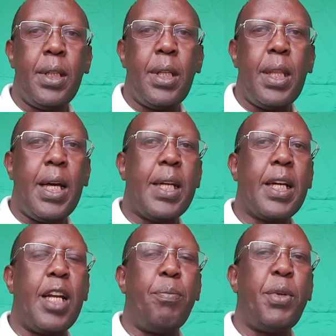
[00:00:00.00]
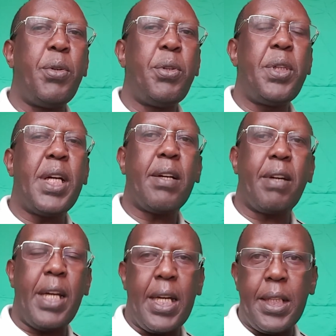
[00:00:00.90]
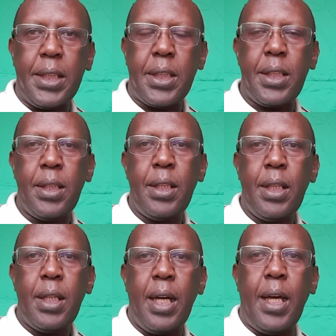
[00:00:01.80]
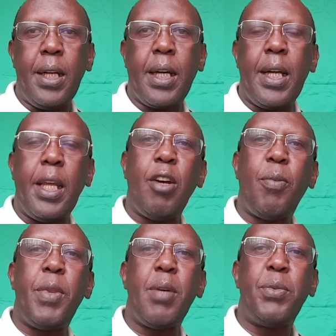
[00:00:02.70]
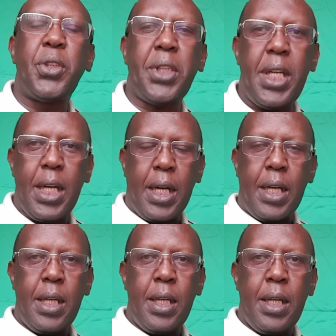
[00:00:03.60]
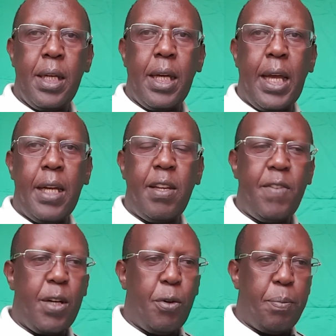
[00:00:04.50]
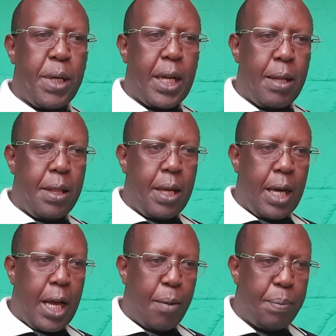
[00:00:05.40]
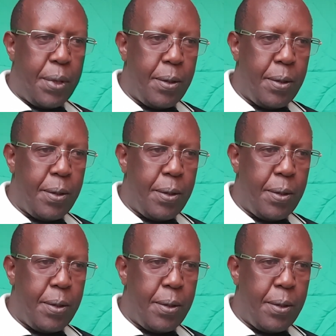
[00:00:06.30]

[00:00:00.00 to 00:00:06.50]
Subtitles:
that can build your client and can help them share and even open up.